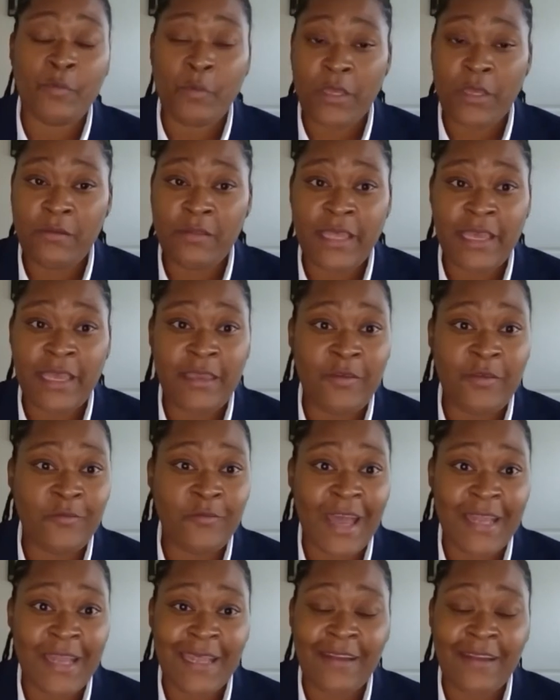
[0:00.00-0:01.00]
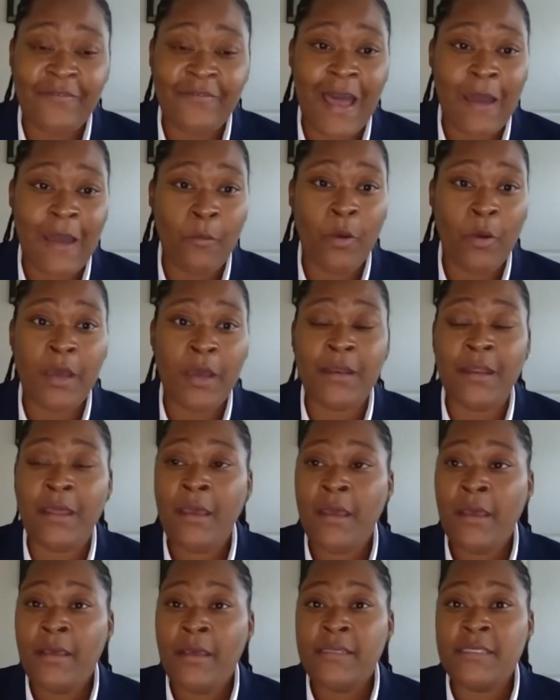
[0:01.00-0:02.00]
When you think you've identified one
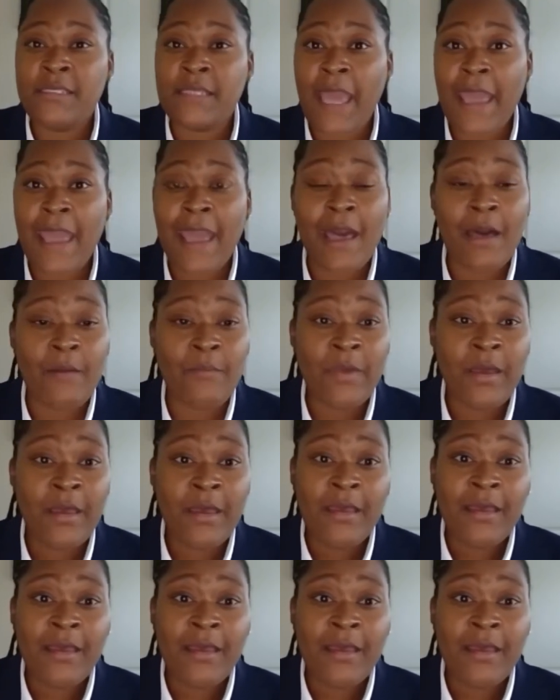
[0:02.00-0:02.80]
scam,